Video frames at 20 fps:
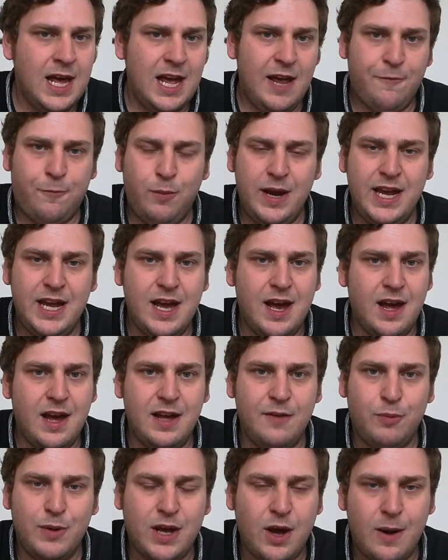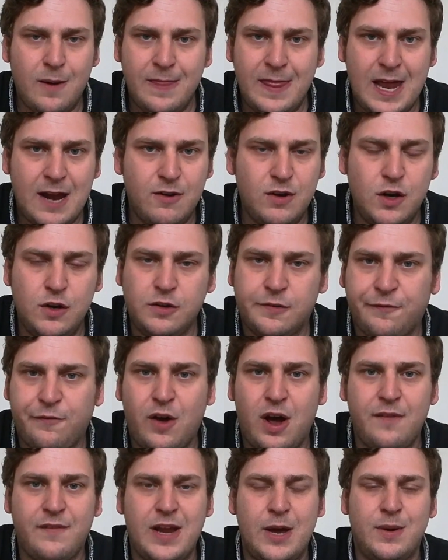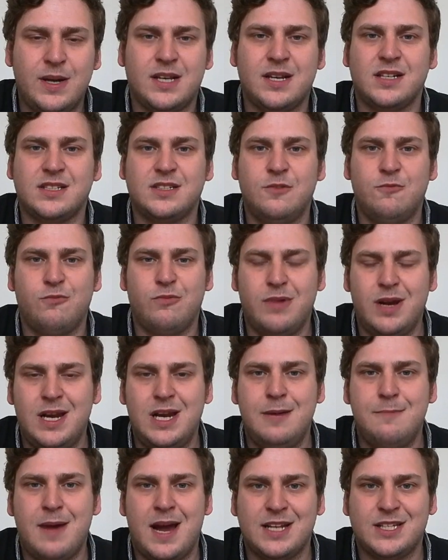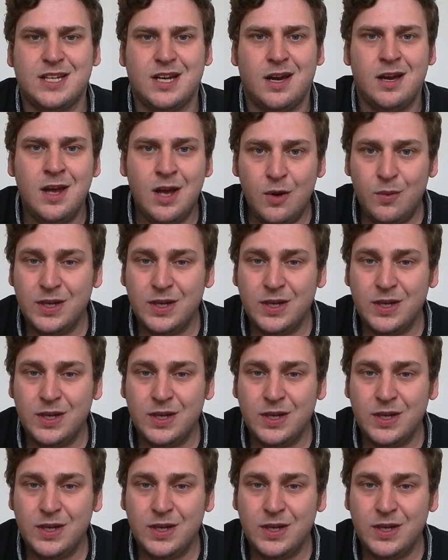If we go out there and lose 5-0, it doesn't really matter.